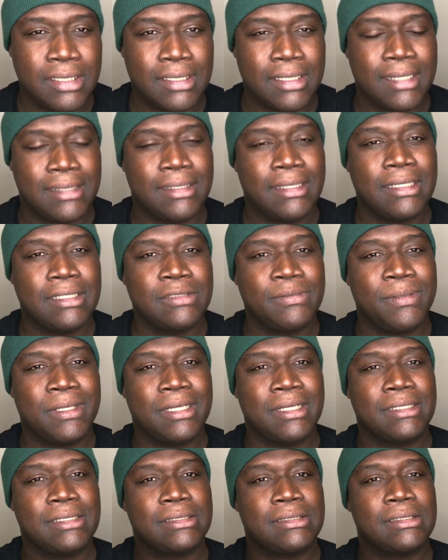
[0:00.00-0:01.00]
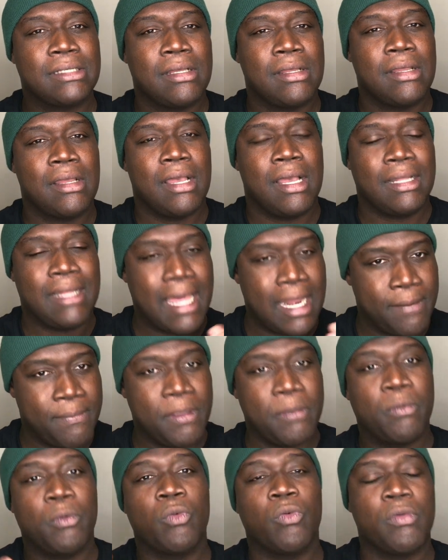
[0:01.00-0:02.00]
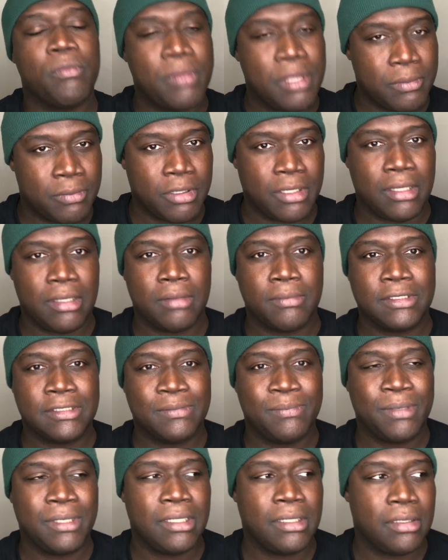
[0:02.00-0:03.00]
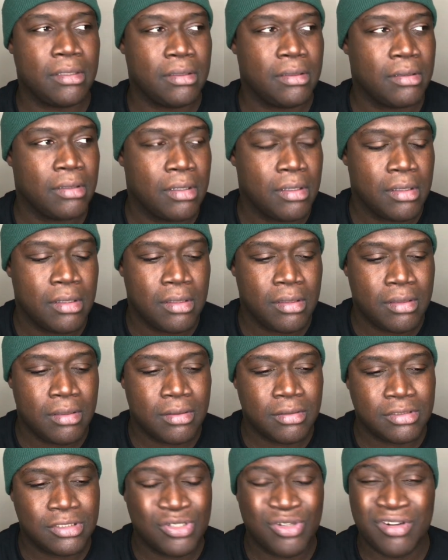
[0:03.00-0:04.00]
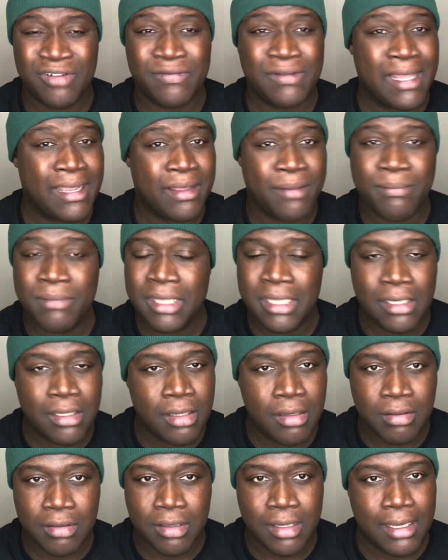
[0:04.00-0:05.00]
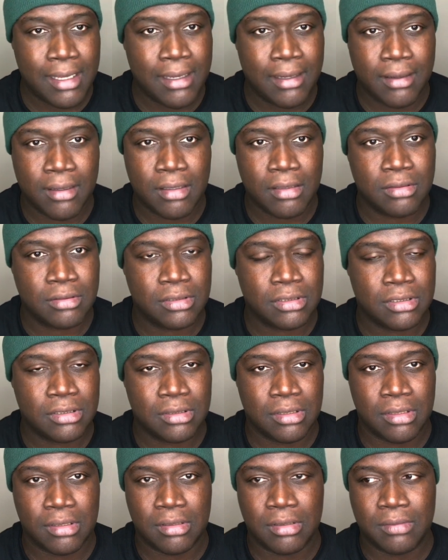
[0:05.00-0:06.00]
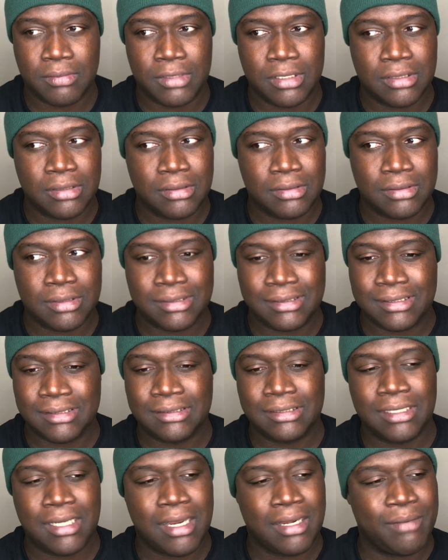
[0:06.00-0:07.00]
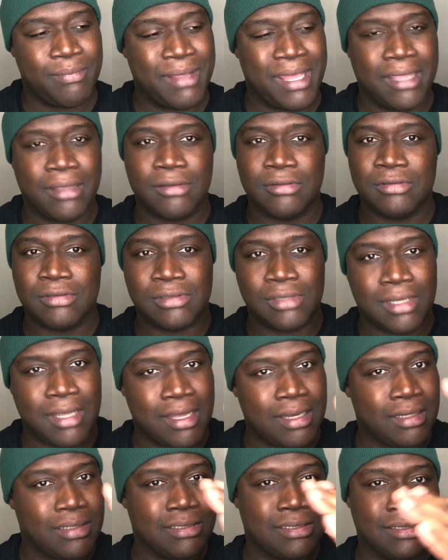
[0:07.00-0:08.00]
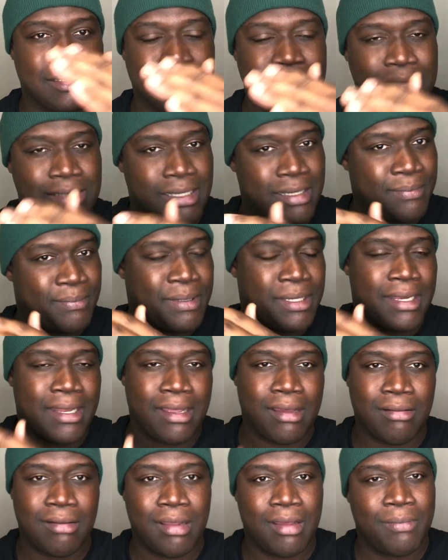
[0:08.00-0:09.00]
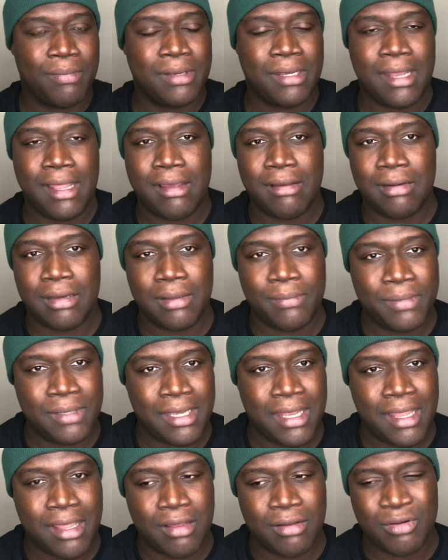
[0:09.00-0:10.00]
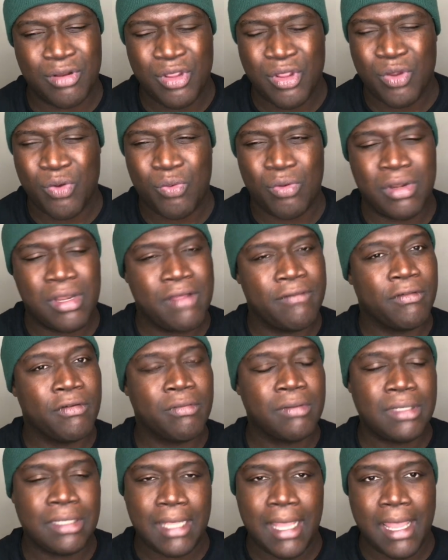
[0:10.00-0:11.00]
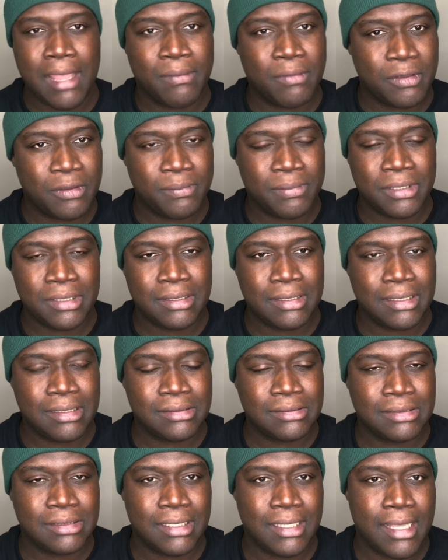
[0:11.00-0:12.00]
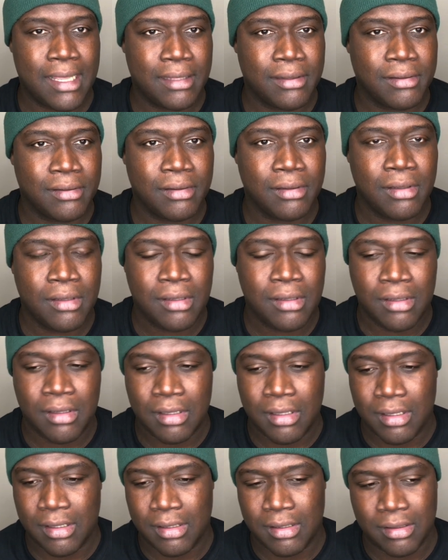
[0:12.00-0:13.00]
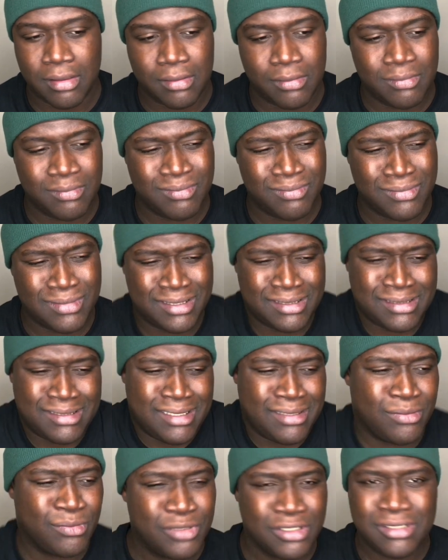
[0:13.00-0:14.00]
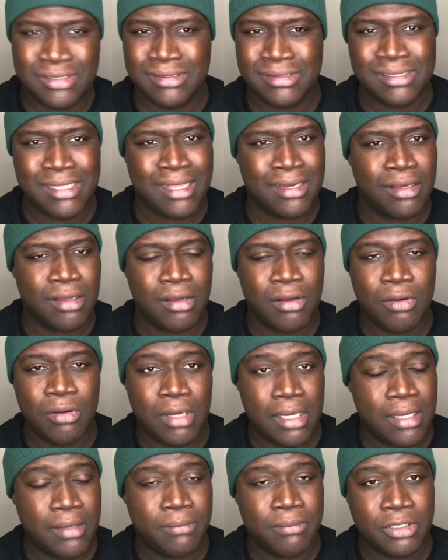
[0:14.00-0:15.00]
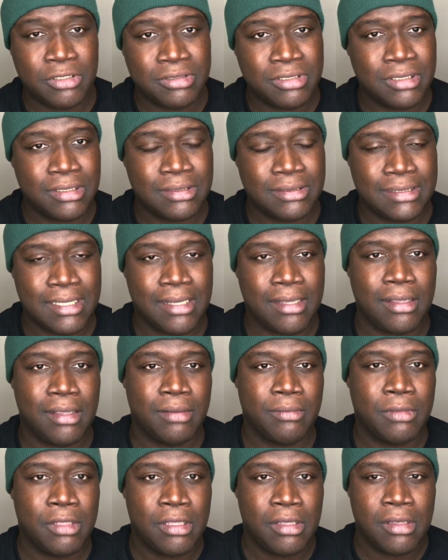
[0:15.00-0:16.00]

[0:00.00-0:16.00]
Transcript: And I think it's because a lot of people remember him as being, you know, sort of like a mediocre head coach. The Cincinnati Bengals are kind of just up and down, up and down, up and down. We're never really able to put things together. The team was just kind of ho-hum most of the time.